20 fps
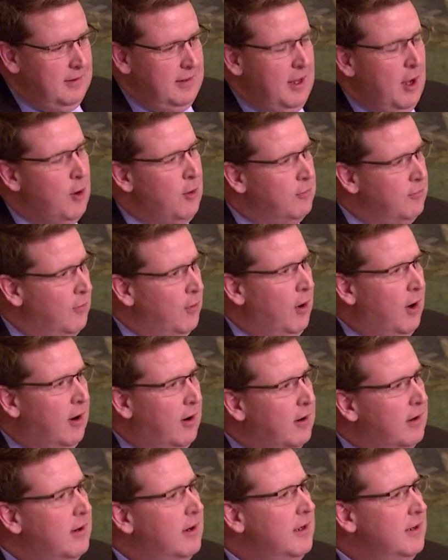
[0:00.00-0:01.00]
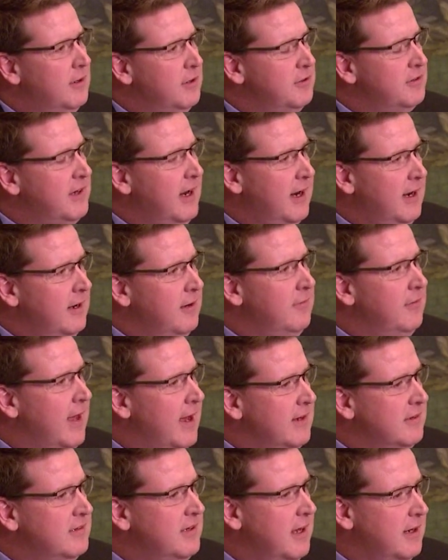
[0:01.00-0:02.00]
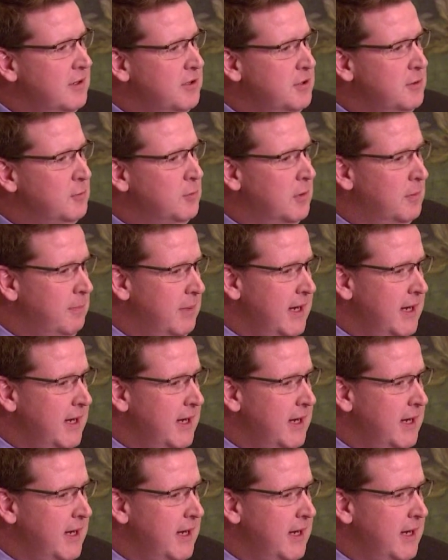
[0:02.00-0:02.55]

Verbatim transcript: The overall understanding of that section would